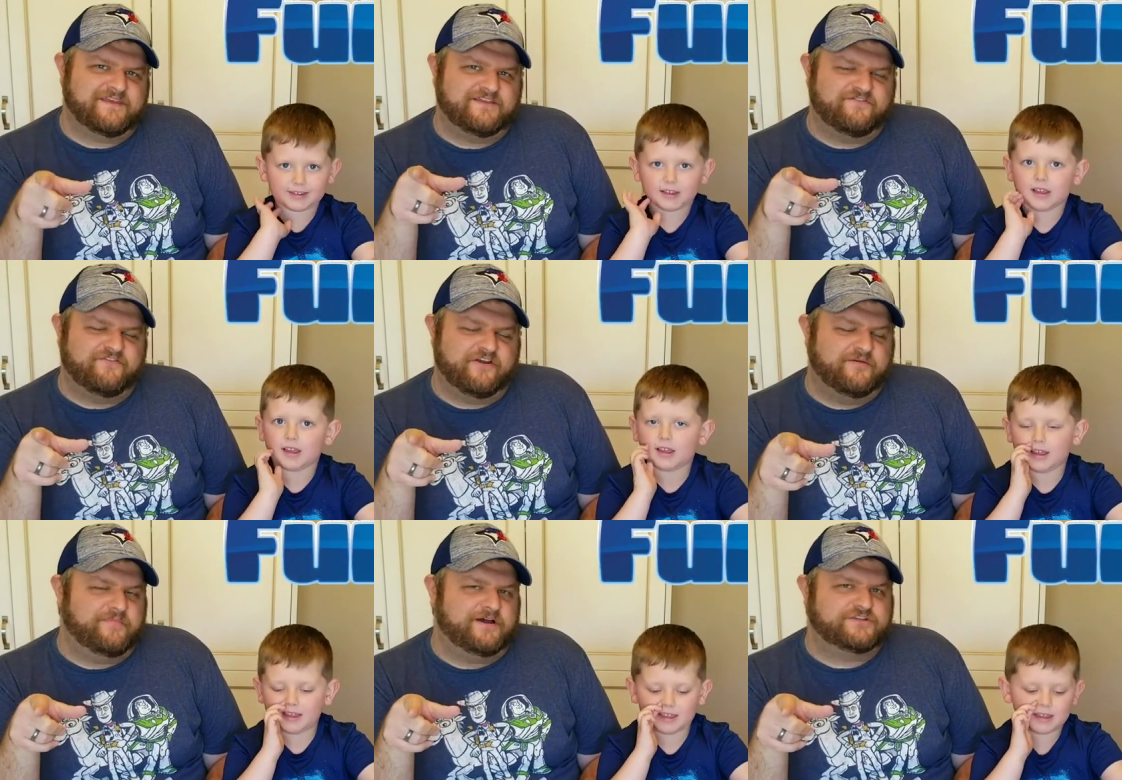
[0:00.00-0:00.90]
Speaker 1: Thank you
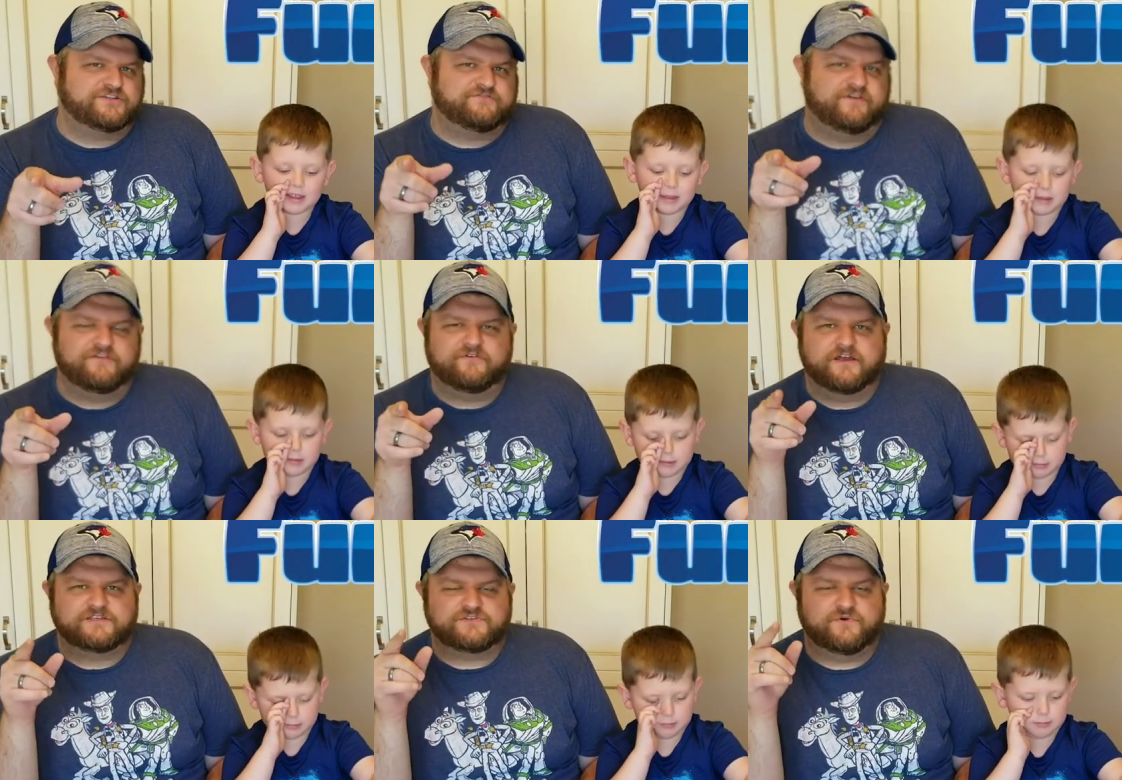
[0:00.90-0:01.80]
very much,
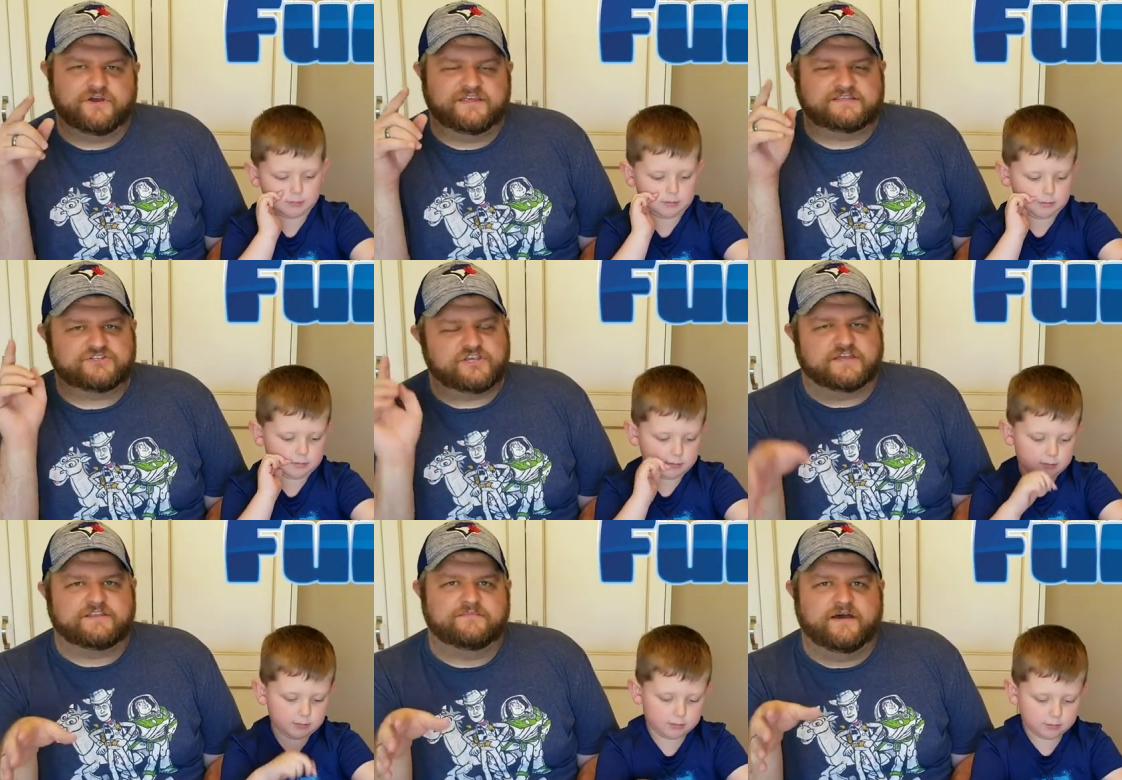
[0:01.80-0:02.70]
Funrise Toys.
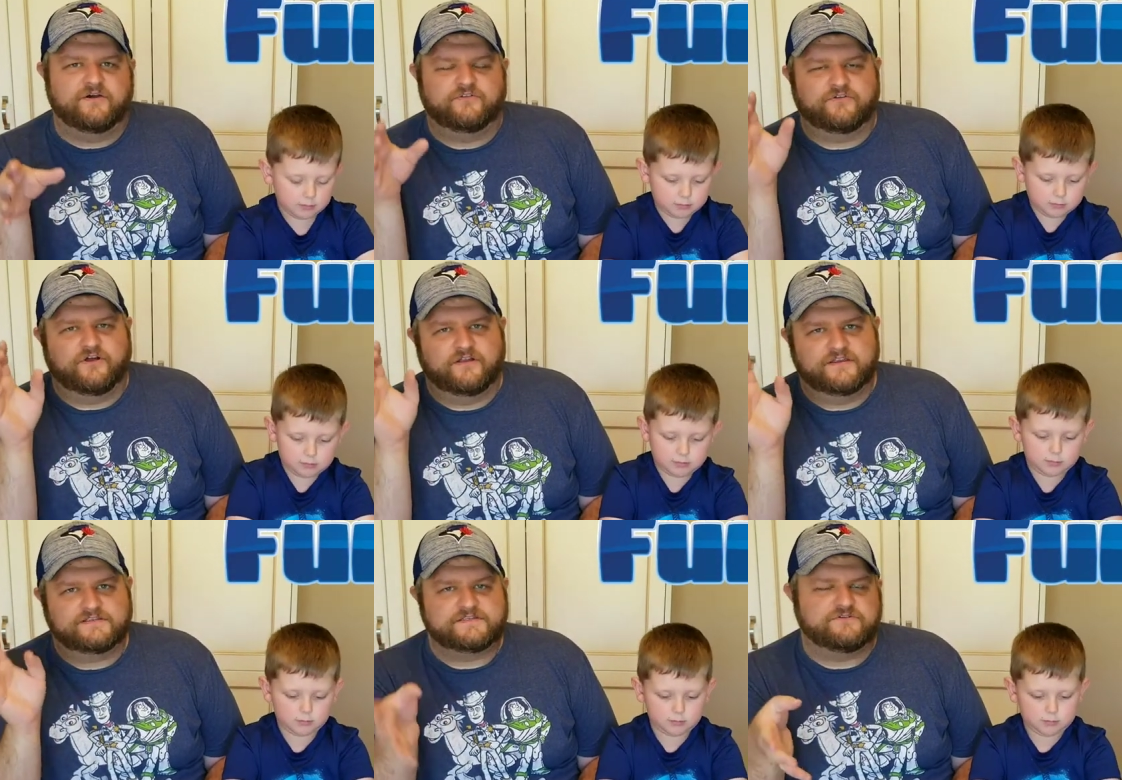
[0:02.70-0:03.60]
Check them out. They're on
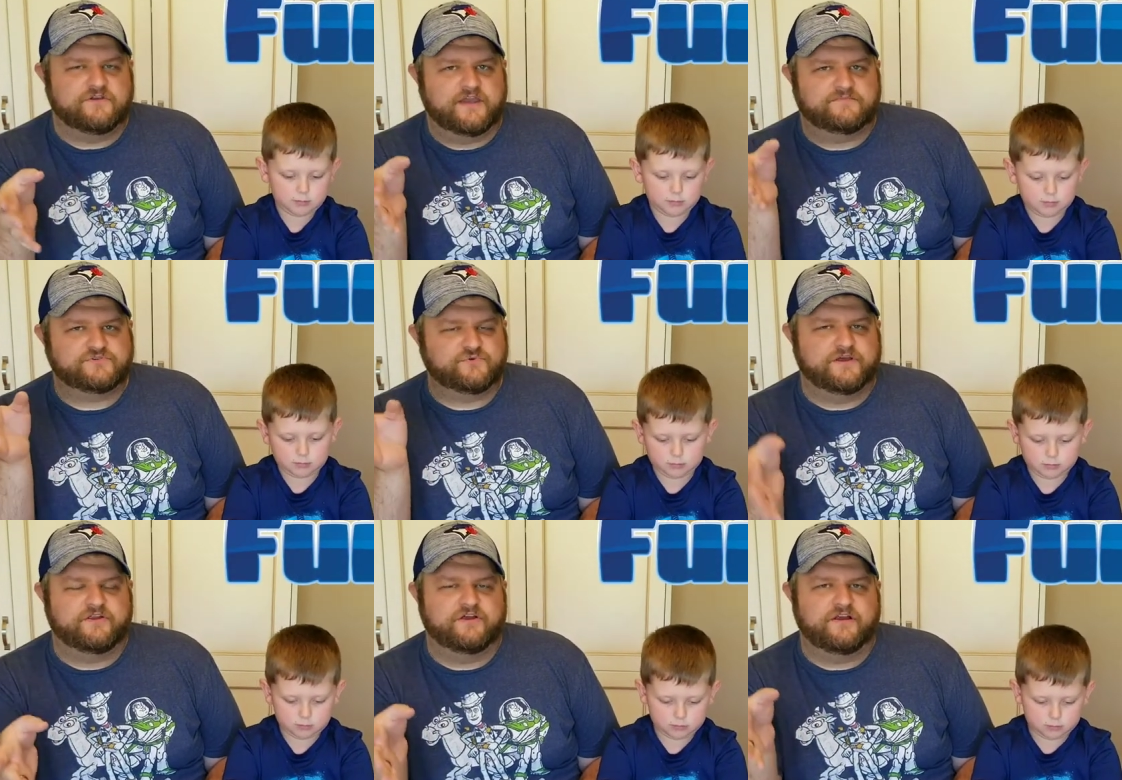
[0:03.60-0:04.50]
Instagram,
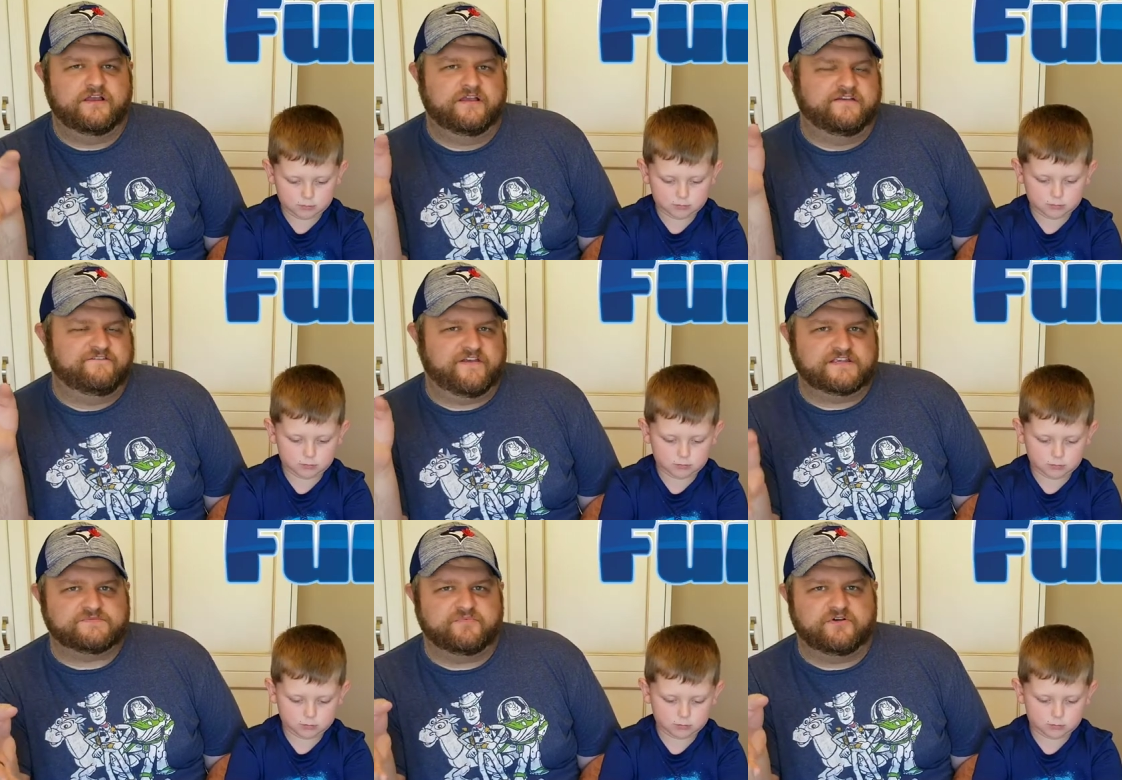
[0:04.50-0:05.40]
Twitter,
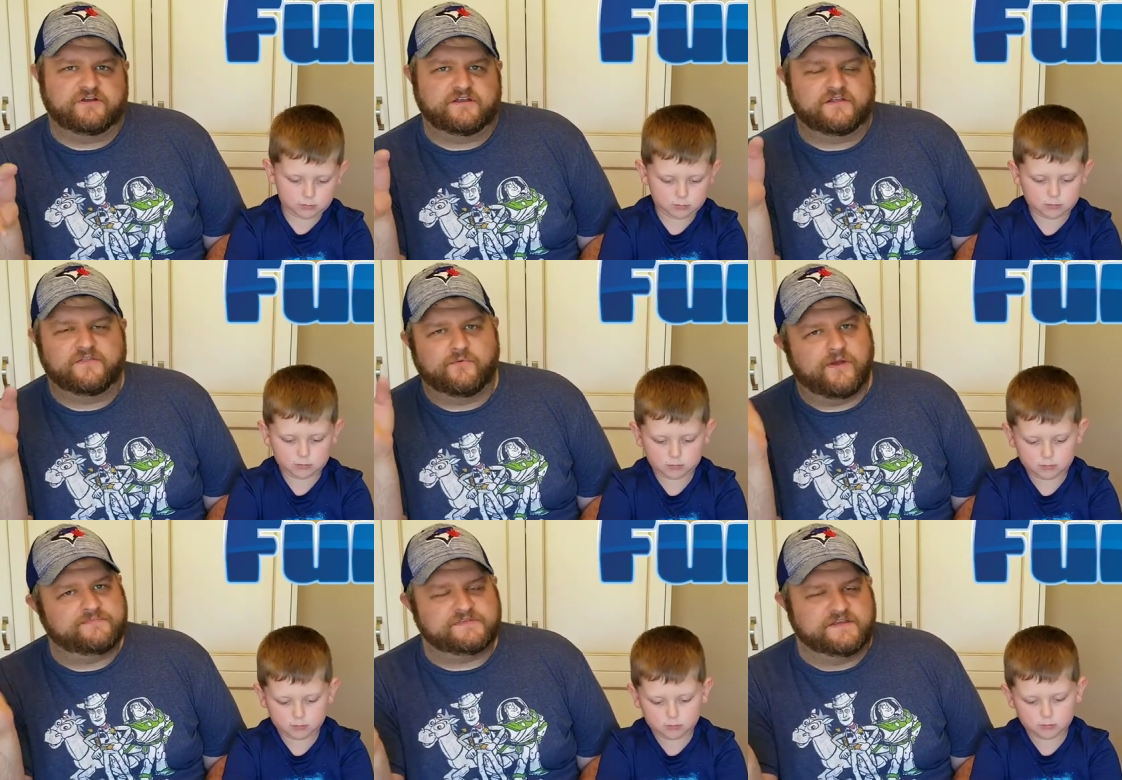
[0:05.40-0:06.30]
Facebook, and their
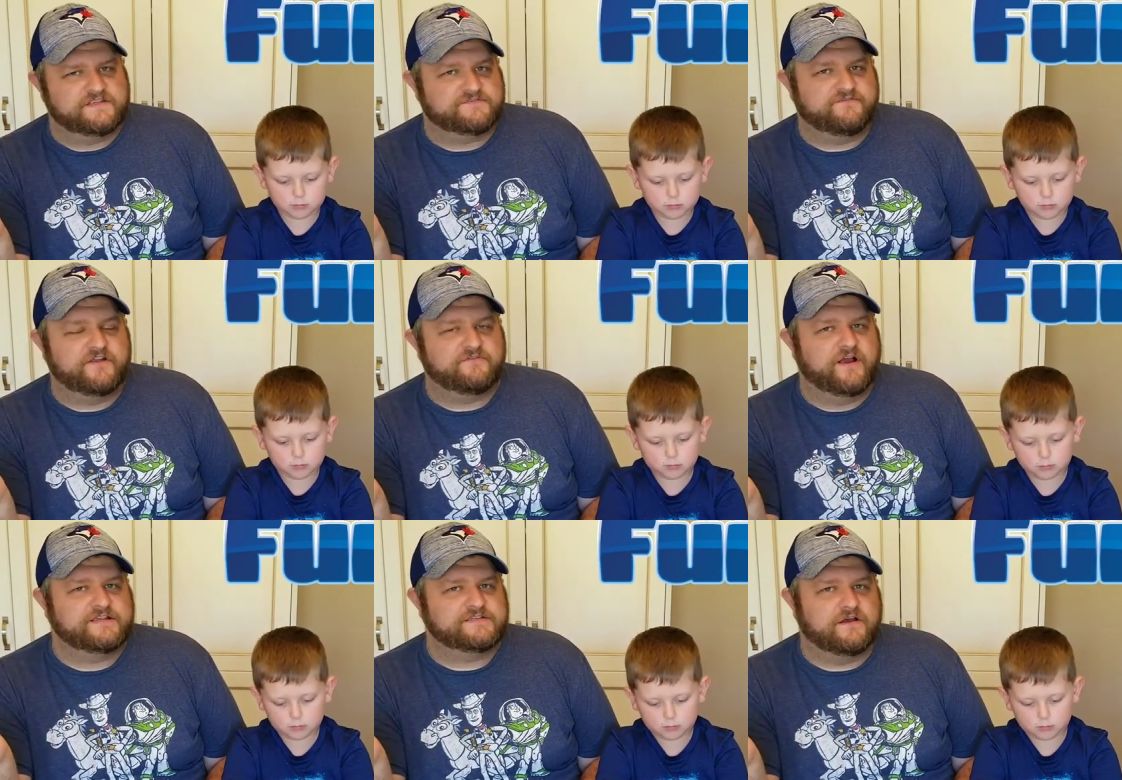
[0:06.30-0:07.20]
website is
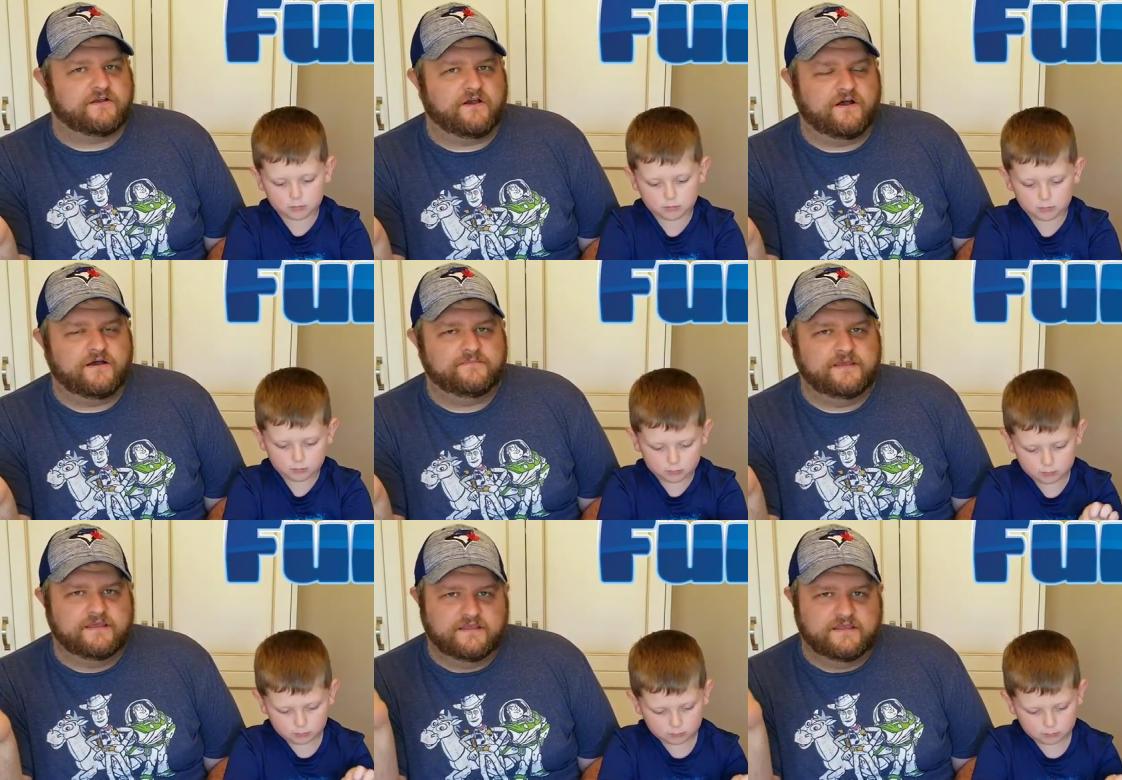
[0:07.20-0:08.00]
funrise.com.